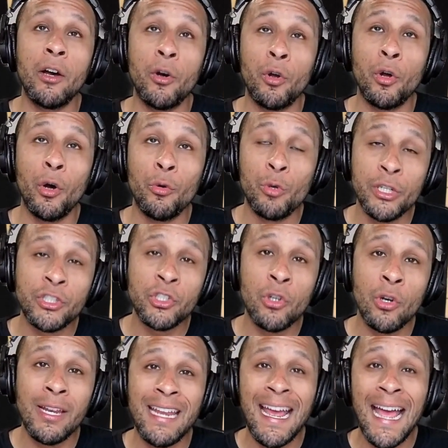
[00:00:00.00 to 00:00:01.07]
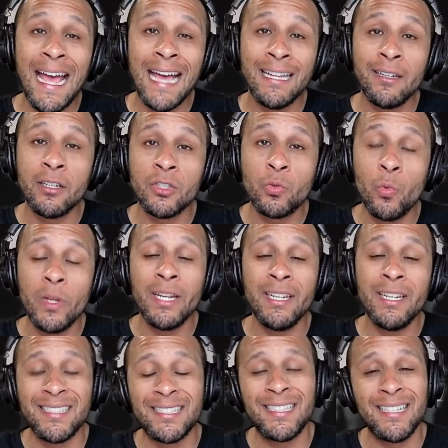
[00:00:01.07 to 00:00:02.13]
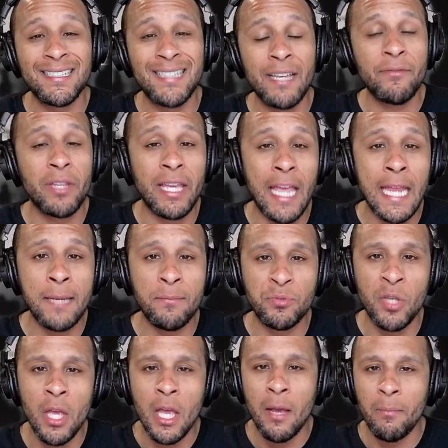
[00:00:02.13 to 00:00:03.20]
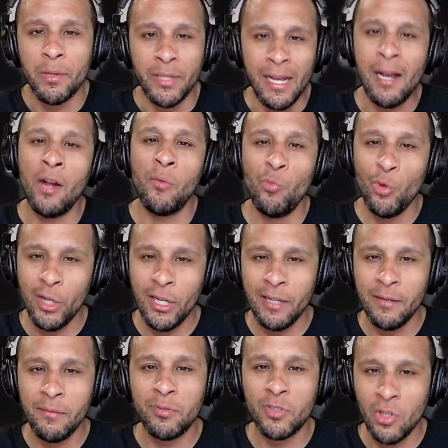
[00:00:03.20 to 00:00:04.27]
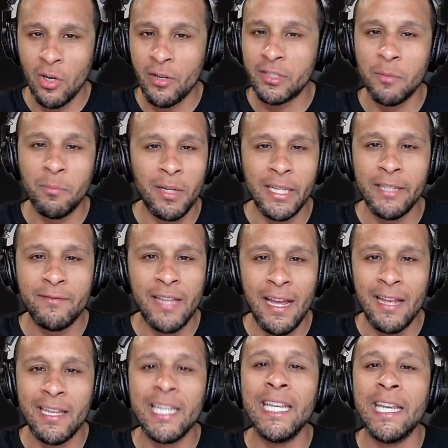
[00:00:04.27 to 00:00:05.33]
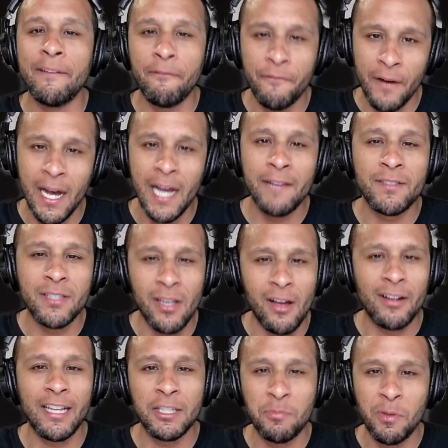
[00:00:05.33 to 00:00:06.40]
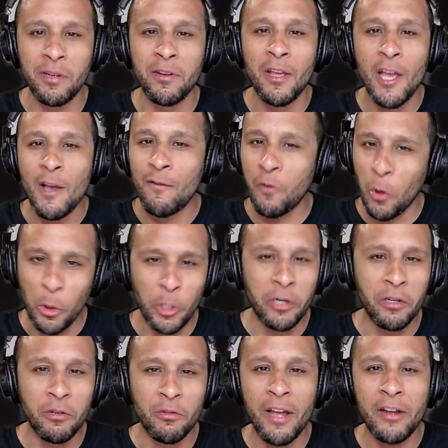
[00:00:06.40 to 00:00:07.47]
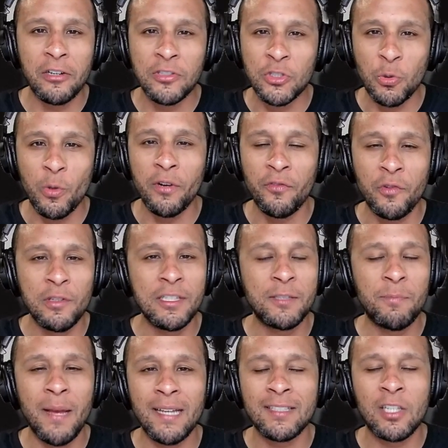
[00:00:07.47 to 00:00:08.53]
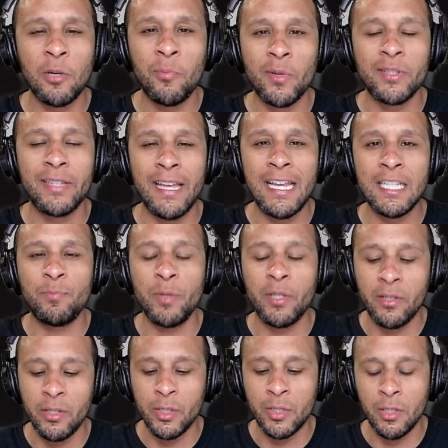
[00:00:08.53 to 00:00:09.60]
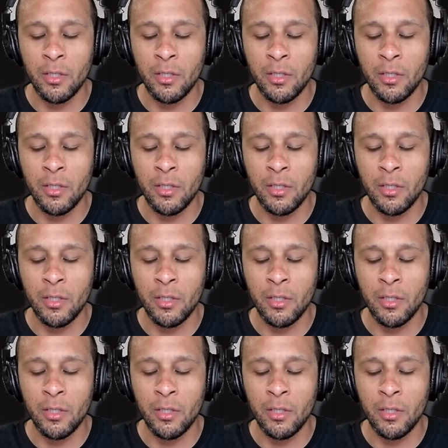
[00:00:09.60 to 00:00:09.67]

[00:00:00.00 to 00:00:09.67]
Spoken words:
originally I had us winning in 6-7 games, but now I'm really starting to believe that Heat in 5 talk that's been floating around on Twitter for these past couple of days, because